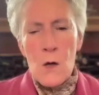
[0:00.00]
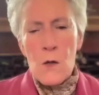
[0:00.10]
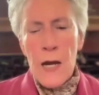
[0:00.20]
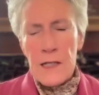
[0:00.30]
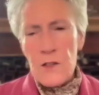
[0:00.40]

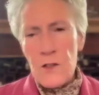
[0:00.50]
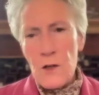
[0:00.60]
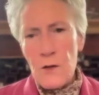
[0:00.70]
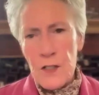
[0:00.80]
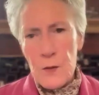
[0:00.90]
who had
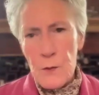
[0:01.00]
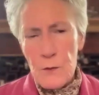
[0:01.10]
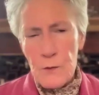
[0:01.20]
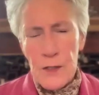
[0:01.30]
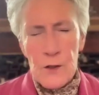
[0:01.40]
served as
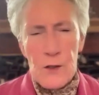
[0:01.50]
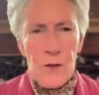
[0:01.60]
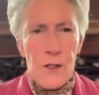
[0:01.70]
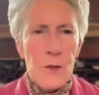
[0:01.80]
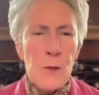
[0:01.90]
proofreaders
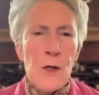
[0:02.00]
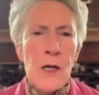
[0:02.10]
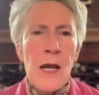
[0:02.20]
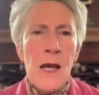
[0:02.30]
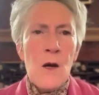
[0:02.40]
for this book
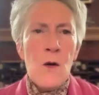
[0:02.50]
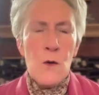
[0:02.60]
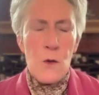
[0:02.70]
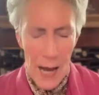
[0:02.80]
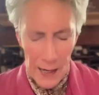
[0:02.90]

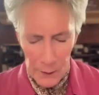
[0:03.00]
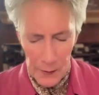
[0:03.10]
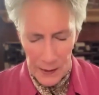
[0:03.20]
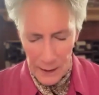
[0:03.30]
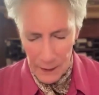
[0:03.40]
who had a
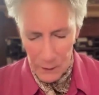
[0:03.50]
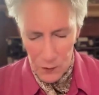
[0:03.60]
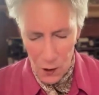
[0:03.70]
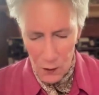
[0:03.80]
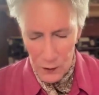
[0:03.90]
meeting. It
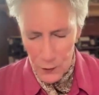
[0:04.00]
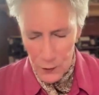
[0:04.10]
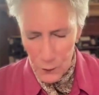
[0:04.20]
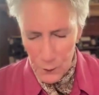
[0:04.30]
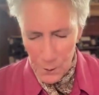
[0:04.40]
was all on
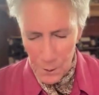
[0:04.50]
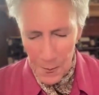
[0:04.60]
Zoom,